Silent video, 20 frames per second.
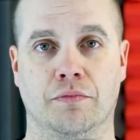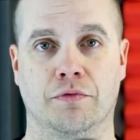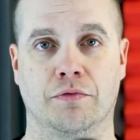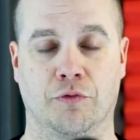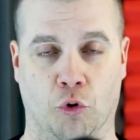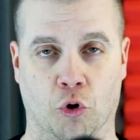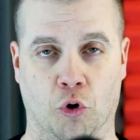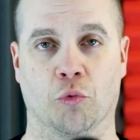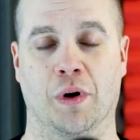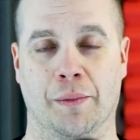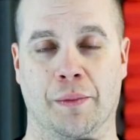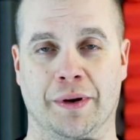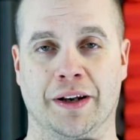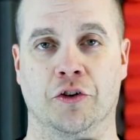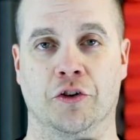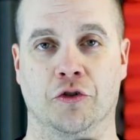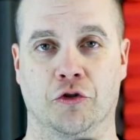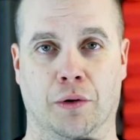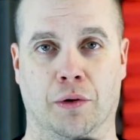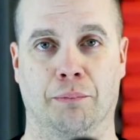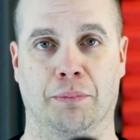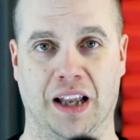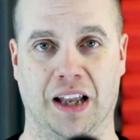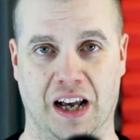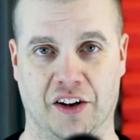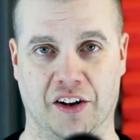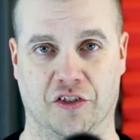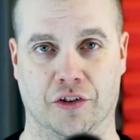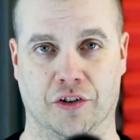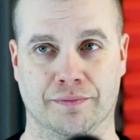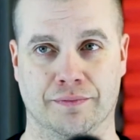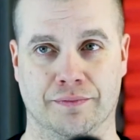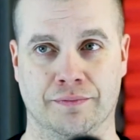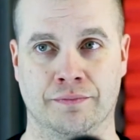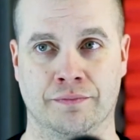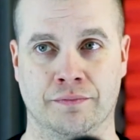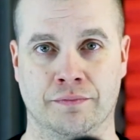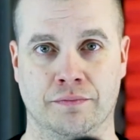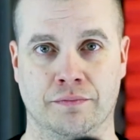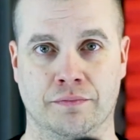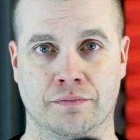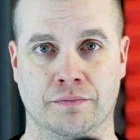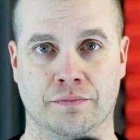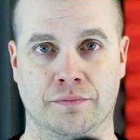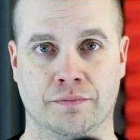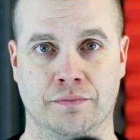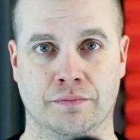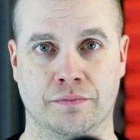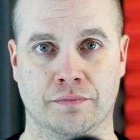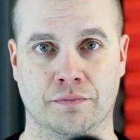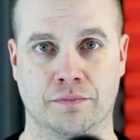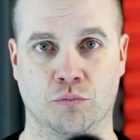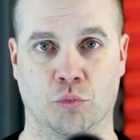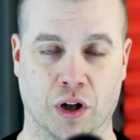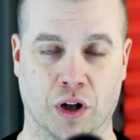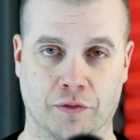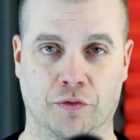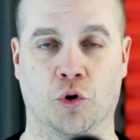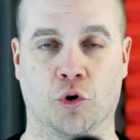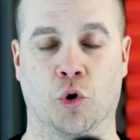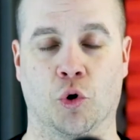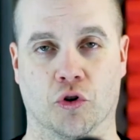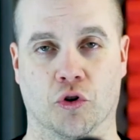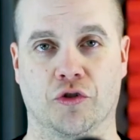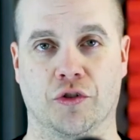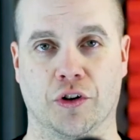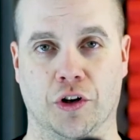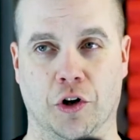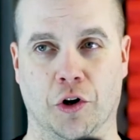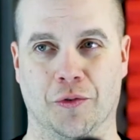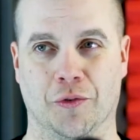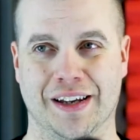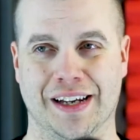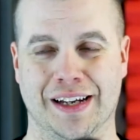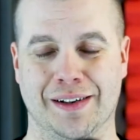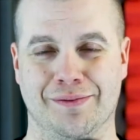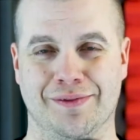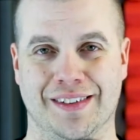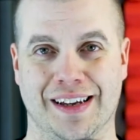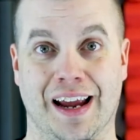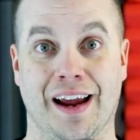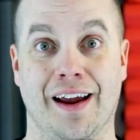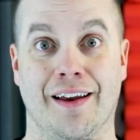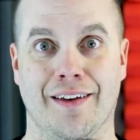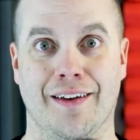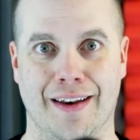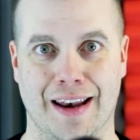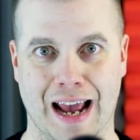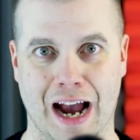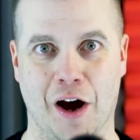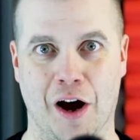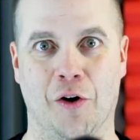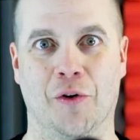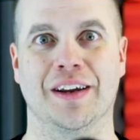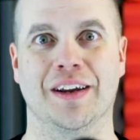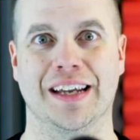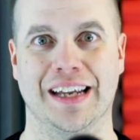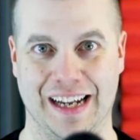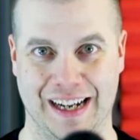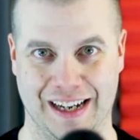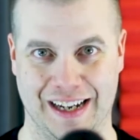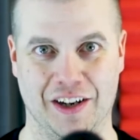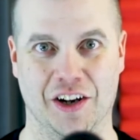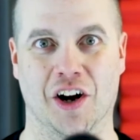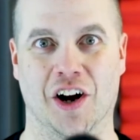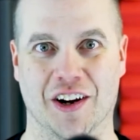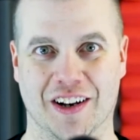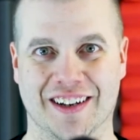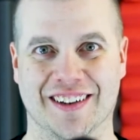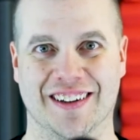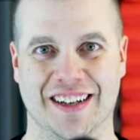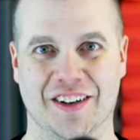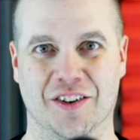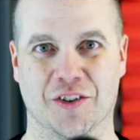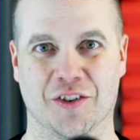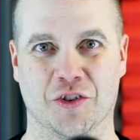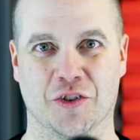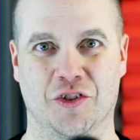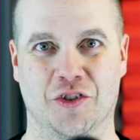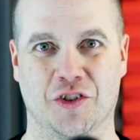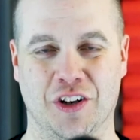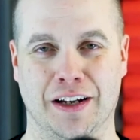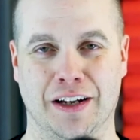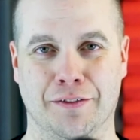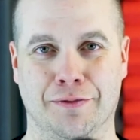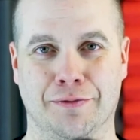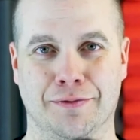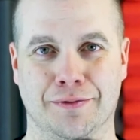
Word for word: four women in Trump Plaza. Well, of course, you know, the now idiotic leader in chief